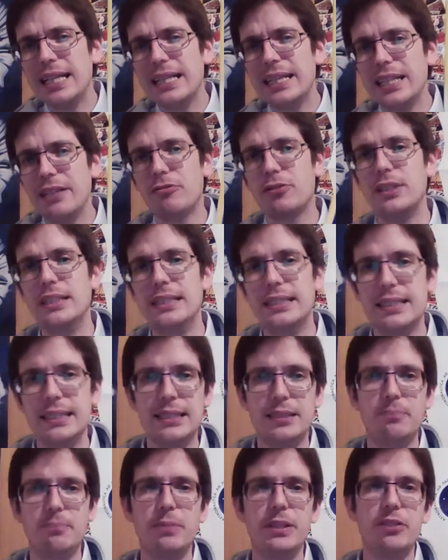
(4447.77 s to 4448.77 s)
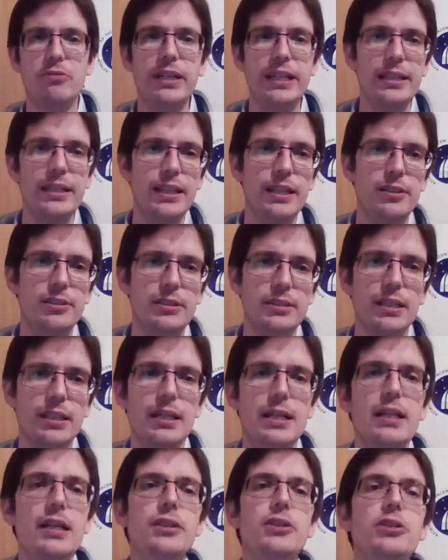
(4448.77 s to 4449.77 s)
differences between those
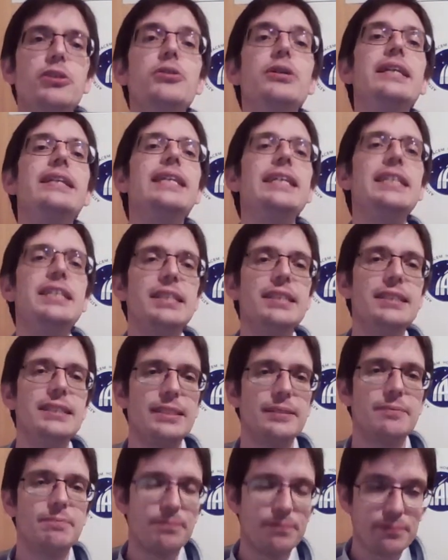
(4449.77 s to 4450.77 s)
two editions.